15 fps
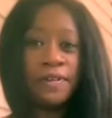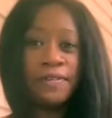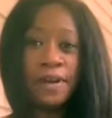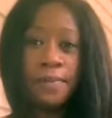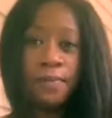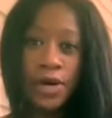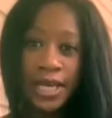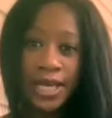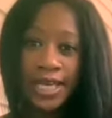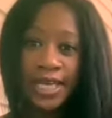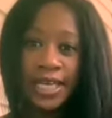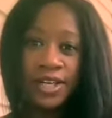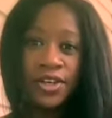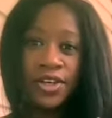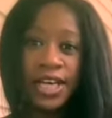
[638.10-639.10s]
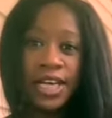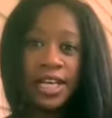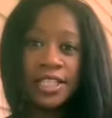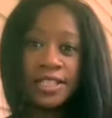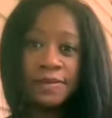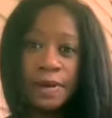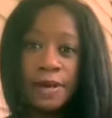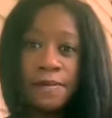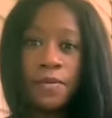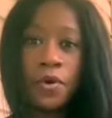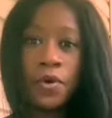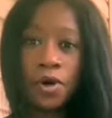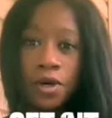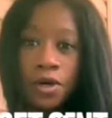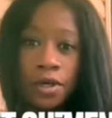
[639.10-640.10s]
you're bringing in, you cannot spend
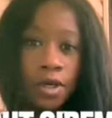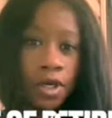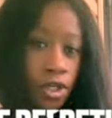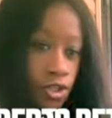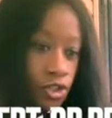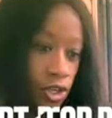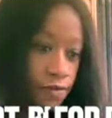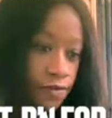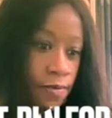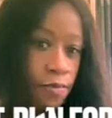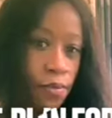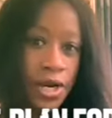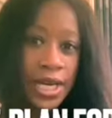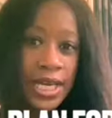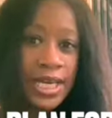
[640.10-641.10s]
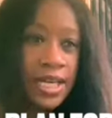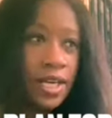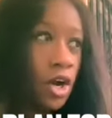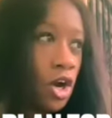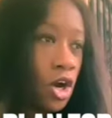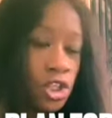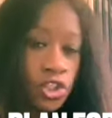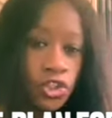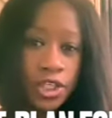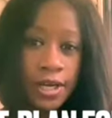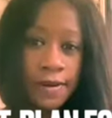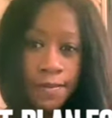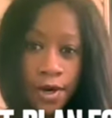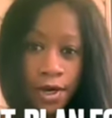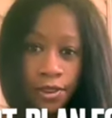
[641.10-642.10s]
more. So if you're bringing in 100 a
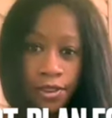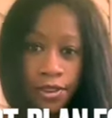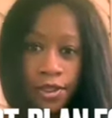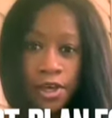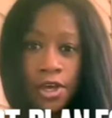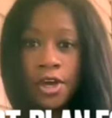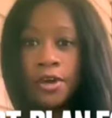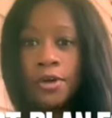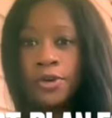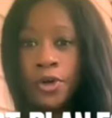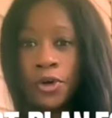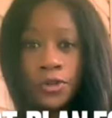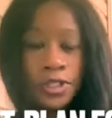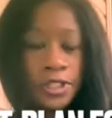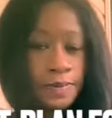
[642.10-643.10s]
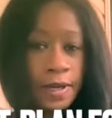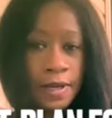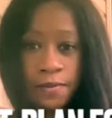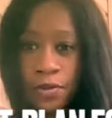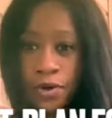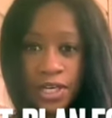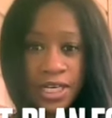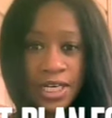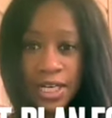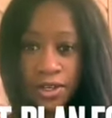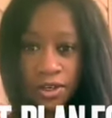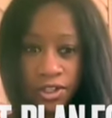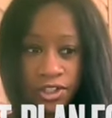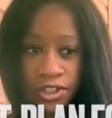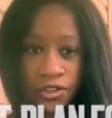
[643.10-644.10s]
month, don't spend more than that
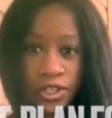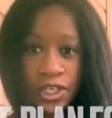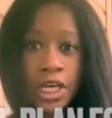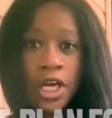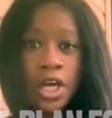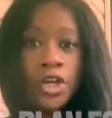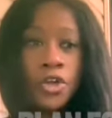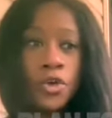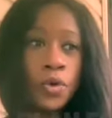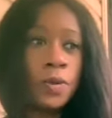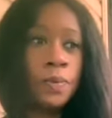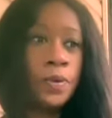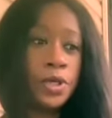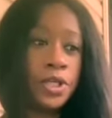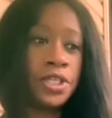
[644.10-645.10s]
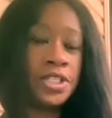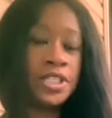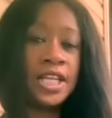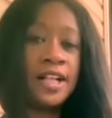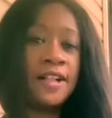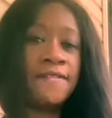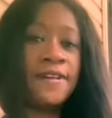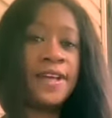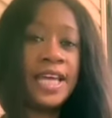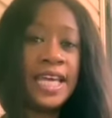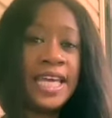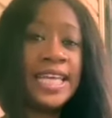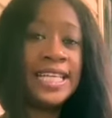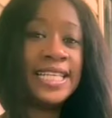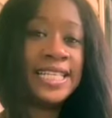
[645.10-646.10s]
100. You will put yourself
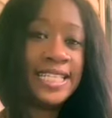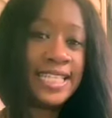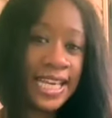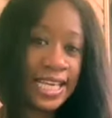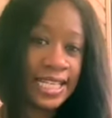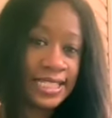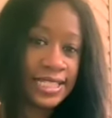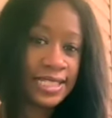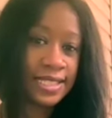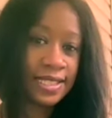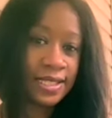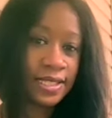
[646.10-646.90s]
in debt.